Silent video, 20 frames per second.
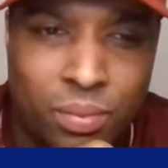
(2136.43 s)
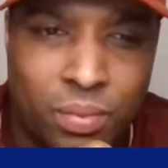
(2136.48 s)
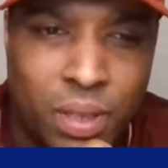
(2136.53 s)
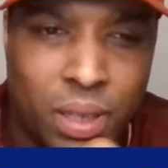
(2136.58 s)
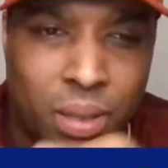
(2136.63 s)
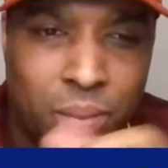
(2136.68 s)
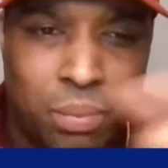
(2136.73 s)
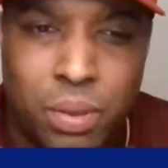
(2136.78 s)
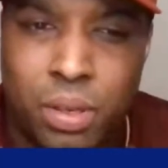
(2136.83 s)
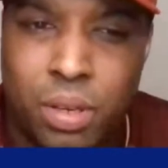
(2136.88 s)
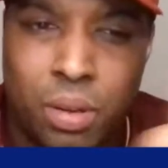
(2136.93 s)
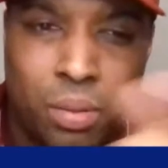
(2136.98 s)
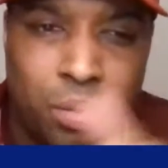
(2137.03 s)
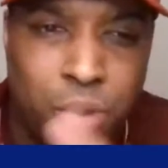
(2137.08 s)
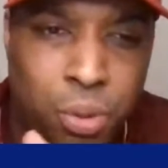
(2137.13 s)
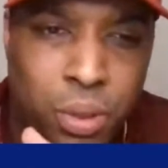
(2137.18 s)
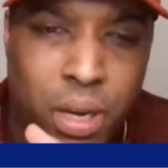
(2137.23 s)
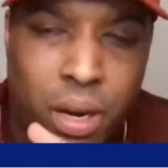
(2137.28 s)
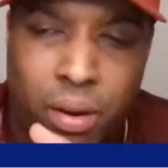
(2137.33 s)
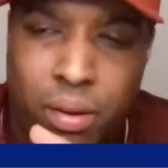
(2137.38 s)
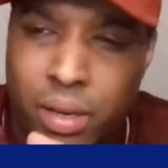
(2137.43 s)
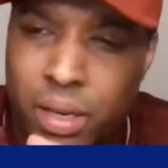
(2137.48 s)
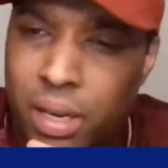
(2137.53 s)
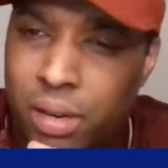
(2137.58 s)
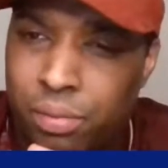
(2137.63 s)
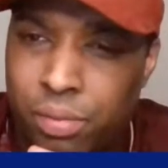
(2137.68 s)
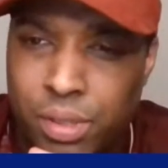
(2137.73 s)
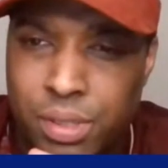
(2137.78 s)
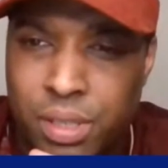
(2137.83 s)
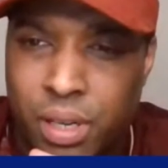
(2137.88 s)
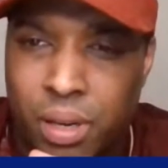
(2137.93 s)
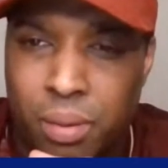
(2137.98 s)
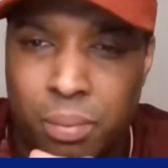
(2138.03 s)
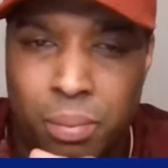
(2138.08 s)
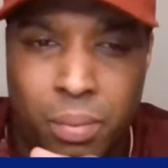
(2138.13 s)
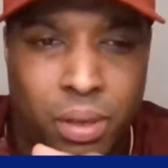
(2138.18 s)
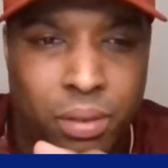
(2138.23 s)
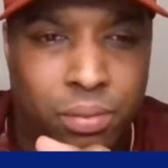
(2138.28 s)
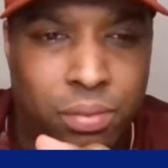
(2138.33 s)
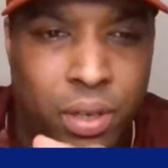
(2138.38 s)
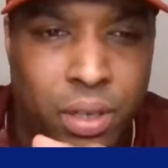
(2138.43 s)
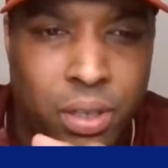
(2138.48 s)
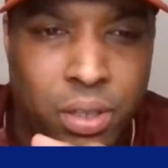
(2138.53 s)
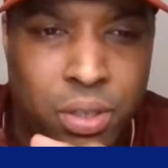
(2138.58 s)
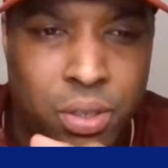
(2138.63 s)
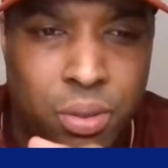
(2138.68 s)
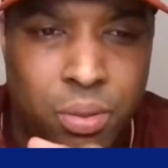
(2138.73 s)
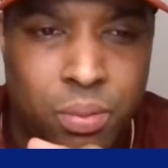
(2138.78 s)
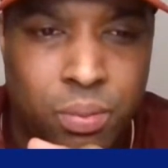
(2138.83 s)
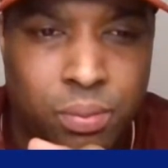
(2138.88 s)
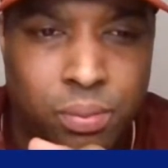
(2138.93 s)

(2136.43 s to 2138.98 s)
And big up you, Gary, every time, man. Thank you.